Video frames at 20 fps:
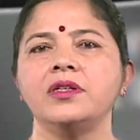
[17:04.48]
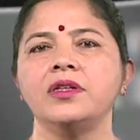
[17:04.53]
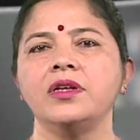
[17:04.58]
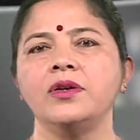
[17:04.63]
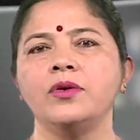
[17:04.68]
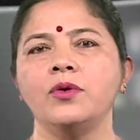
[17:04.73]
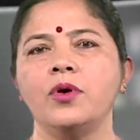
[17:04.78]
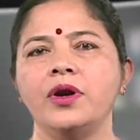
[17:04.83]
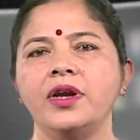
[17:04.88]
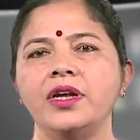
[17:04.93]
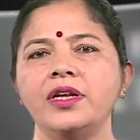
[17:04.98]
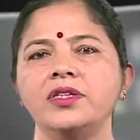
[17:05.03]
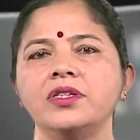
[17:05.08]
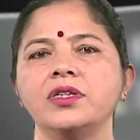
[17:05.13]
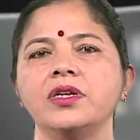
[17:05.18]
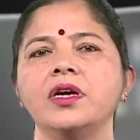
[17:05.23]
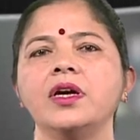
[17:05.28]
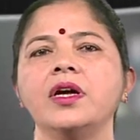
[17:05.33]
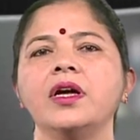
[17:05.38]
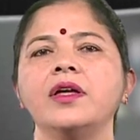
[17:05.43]
their
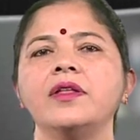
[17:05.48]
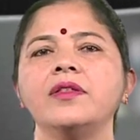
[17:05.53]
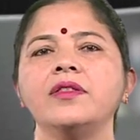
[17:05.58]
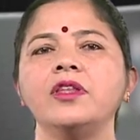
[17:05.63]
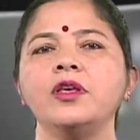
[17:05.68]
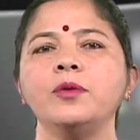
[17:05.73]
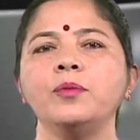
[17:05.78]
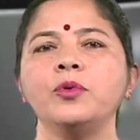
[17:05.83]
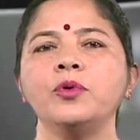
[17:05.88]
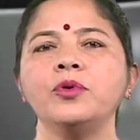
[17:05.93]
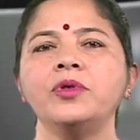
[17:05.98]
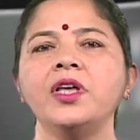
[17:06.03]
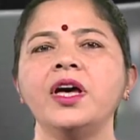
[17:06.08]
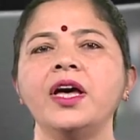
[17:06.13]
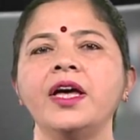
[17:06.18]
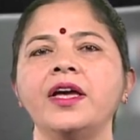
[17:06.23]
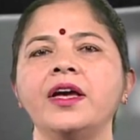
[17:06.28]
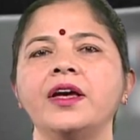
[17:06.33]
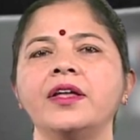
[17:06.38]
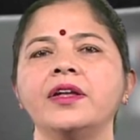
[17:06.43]
knowledge. The
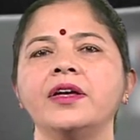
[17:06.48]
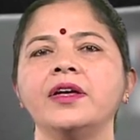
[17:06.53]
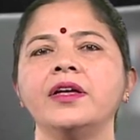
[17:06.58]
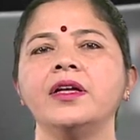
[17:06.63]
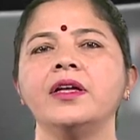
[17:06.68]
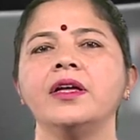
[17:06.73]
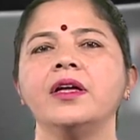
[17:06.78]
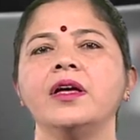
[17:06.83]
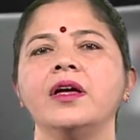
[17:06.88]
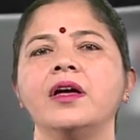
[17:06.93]
Baudhayana